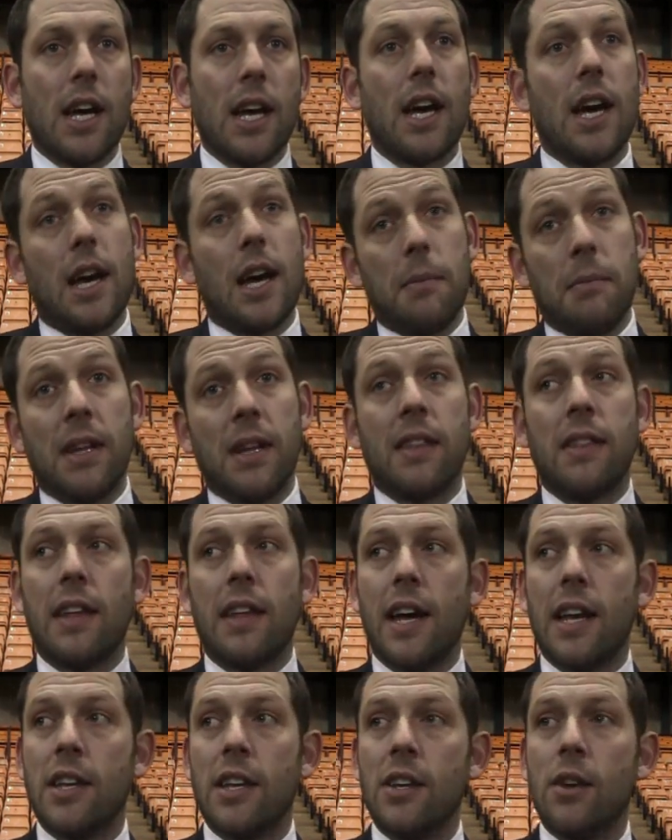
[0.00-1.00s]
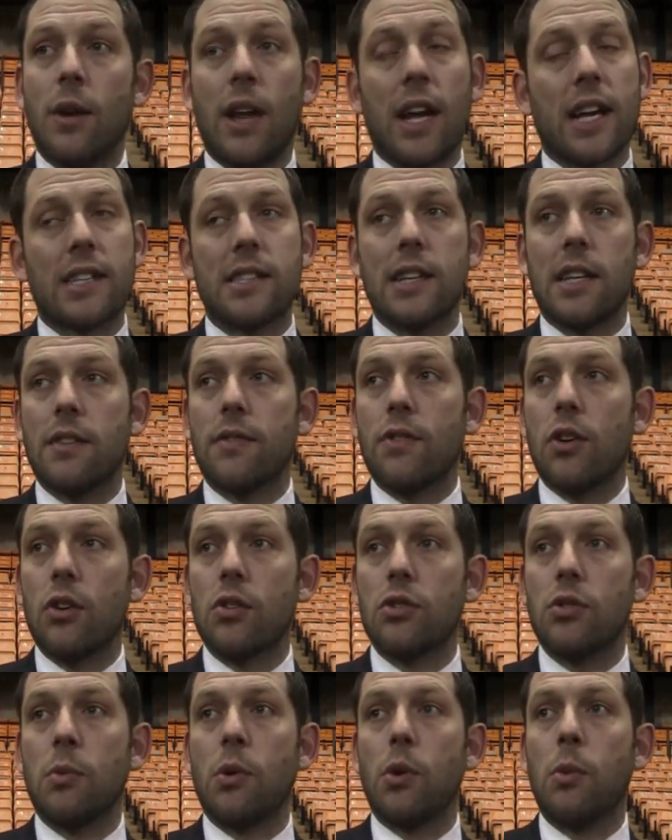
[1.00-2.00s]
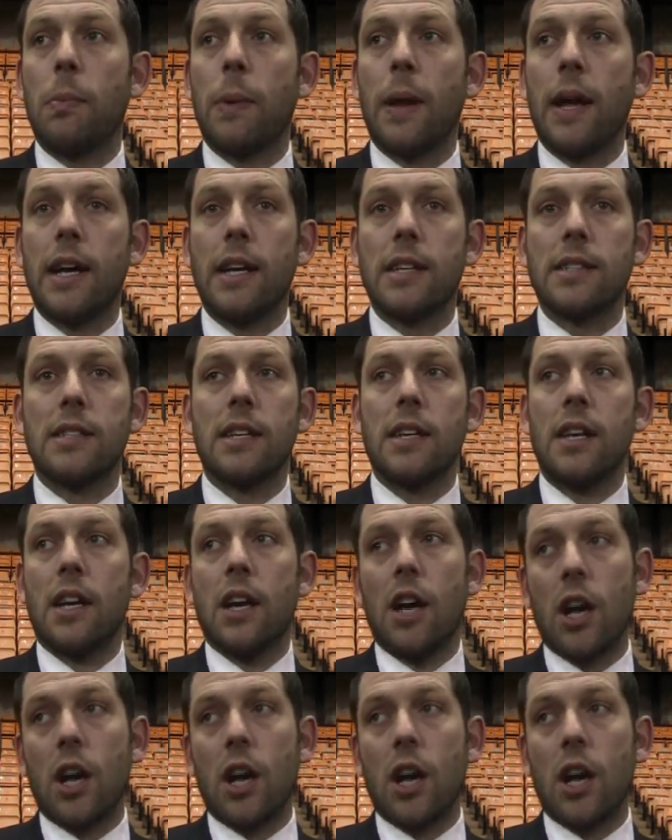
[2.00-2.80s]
Um, and then, you know, like I said, they've got some good players,